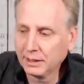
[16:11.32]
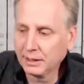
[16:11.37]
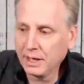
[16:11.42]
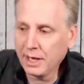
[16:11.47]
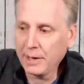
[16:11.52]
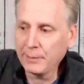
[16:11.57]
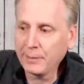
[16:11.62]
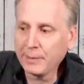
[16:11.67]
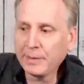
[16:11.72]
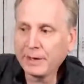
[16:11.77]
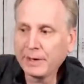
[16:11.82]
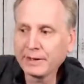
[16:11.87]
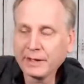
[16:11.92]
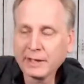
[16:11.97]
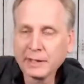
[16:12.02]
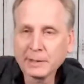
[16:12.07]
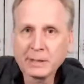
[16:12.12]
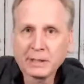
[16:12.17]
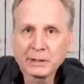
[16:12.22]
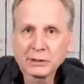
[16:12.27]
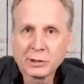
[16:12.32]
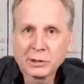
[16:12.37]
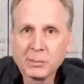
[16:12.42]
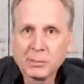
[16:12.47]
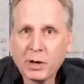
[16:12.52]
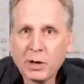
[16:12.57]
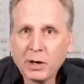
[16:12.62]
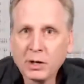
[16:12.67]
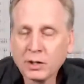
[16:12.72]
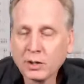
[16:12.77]
and we might think about
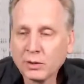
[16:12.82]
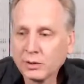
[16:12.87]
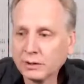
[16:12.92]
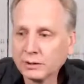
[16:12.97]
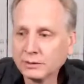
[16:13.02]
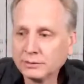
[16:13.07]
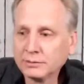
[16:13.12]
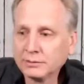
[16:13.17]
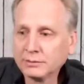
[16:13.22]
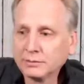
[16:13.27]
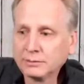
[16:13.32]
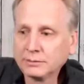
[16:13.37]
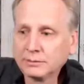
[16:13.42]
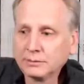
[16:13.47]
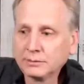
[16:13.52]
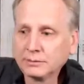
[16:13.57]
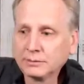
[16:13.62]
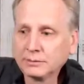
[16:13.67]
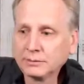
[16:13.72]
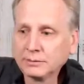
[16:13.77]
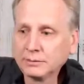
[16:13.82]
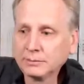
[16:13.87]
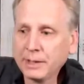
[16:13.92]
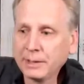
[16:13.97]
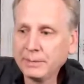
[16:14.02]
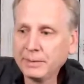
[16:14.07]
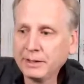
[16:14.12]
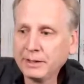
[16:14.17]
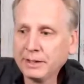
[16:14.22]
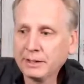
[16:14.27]
tomorrow, and
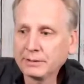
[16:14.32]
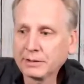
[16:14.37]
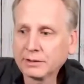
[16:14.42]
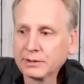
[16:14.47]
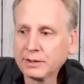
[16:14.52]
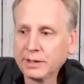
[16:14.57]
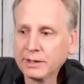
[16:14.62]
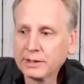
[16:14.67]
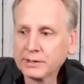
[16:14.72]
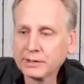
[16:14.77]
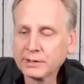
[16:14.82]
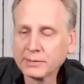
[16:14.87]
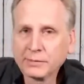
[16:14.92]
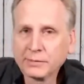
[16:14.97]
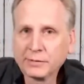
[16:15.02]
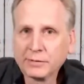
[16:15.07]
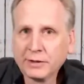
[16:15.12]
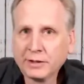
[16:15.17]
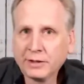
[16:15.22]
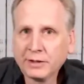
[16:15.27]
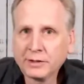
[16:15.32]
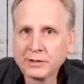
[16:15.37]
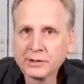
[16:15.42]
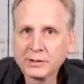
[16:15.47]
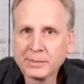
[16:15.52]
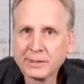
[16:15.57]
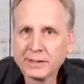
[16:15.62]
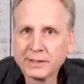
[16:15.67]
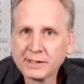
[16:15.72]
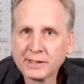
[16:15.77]
maybe that creates some fear,
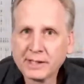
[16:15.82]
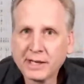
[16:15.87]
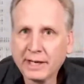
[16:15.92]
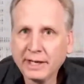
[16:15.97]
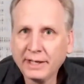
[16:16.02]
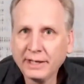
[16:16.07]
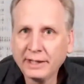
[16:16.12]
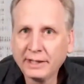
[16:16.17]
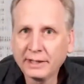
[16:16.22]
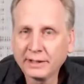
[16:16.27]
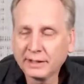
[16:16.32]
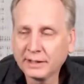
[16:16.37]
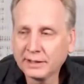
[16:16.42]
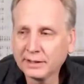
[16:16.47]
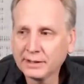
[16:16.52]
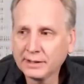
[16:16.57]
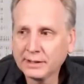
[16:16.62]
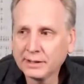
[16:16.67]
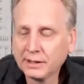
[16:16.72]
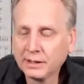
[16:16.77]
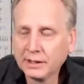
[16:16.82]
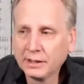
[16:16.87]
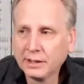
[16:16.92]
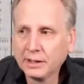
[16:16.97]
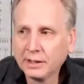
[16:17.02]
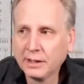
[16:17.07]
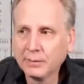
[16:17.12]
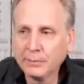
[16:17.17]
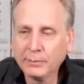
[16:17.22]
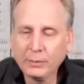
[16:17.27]
some anxiety in us.
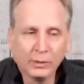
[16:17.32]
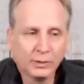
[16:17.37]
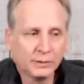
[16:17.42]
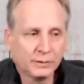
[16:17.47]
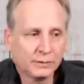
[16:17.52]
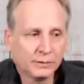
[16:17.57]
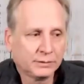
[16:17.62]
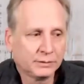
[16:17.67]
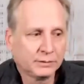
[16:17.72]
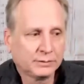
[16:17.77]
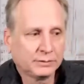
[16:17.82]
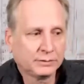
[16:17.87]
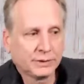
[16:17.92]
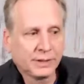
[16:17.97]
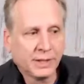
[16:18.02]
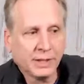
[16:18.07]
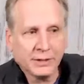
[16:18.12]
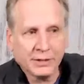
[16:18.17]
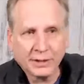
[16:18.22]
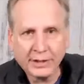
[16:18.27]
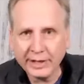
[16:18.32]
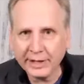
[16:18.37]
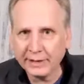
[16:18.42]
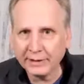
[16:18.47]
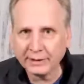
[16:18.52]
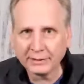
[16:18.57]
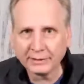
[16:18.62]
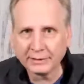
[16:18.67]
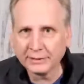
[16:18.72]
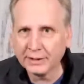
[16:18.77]
Well, yesterday
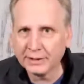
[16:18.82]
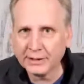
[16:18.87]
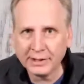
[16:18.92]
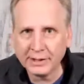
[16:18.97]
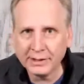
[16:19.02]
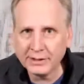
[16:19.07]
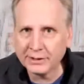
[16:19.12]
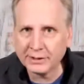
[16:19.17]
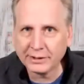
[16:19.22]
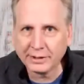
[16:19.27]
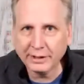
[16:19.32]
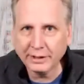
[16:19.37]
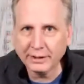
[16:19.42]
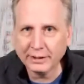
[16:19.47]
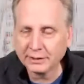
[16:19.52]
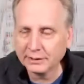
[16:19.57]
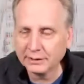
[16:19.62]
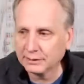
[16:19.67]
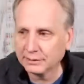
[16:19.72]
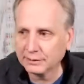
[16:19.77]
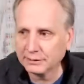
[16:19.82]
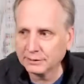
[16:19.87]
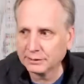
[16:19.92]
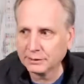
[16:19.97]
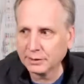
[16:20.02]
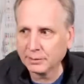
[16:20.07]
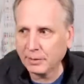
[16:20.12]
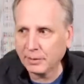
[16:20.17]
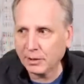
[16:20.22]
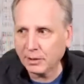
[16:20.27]
is history.
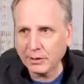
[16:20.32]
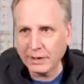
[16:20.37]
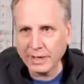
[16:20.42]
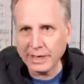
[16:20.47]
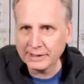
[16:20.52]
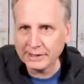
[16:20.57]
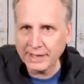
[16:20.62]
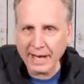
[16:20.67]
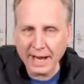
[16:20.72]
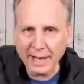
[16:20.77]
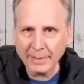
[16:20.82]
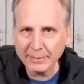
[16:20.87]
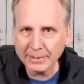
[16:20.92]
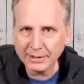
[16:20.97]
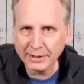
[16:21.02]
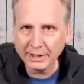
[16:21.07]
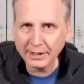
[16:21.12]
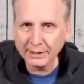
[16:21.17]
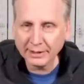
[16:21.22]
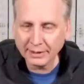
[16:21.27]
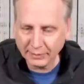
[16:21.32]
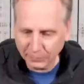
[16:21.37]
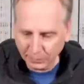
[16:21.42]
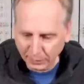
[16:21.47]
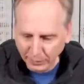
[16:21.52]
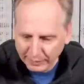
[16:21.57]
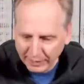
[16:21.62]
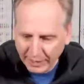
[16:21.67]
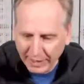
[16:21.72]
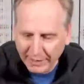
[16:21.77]
Tomorrow hasn't happened yet.
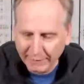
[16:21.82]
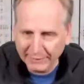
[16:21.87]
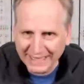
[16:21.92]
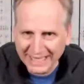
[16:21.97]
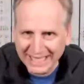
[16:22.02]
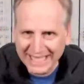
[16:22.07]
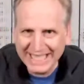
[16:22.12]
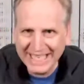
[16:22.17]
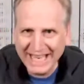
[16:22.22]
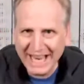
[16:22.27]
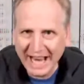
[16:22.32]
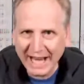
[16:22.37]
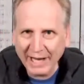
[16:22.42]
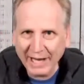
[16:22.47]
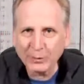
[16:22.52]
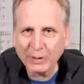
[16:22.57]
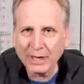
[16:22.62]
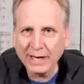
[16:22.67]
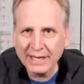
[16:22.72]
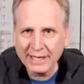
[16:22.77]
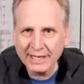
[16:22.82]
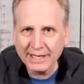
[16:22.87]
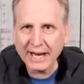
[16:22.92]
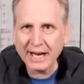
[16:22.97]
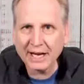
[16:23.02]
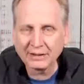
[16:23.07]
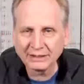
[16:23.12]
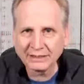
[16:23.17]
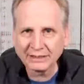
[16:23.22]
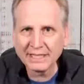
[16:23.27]
We have today, right
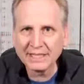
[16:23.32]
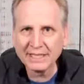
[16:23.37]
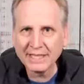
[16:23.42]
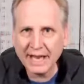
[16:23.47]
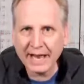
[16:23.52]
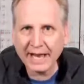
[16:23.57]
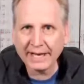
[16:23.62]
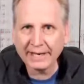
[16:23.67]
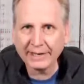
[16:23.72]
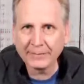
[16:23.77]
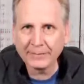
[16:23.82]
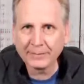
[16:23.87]
now, today.